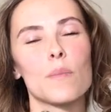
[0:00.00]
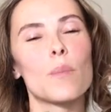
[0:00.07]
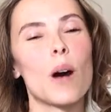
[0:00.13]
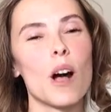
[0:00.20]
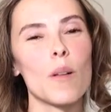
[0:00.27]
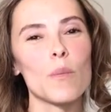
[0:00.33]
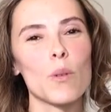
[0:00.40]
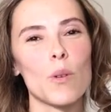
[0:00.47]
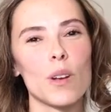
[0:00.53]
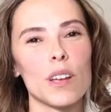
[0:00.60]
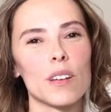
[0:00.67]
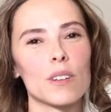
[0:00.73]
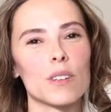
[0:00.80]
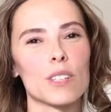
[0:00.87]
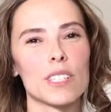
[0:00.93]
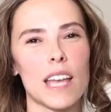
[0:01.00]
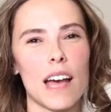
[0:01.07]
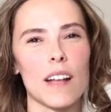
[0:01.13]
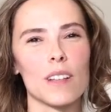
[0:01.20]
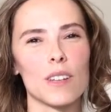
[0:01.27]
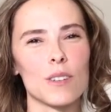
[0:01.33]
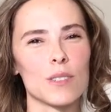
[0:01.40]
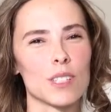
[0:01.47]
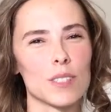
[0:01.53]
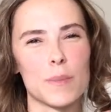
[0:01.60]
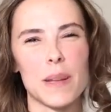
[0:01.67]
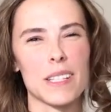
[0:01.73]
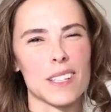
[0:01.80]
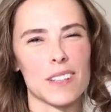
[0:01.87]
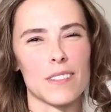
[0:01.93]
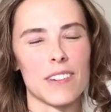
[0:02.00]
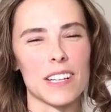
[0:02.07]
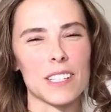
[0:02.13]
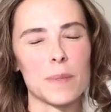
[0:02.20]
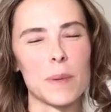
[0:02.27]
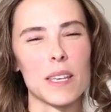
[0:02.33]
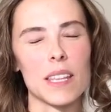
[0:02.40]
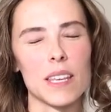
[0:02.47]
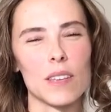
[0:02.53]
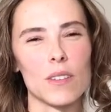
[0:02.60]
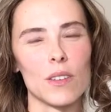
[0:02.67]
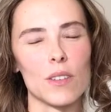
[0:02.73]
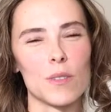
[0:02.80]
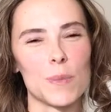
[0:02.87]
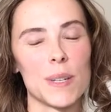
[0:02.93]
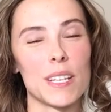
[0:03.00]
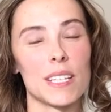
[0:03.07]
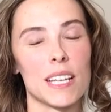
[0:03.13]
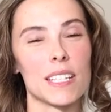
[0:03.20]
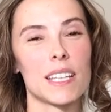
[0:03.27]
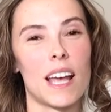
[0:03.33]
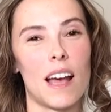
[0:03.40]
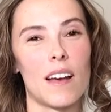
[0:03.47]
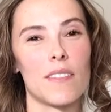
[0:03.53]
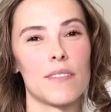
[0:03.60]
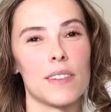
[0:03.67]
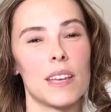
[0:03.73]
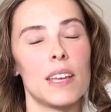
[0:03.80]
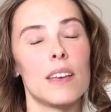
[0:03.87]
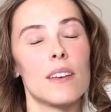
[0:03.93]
palm oil or tallow, depends on the recipe that you use, but it does have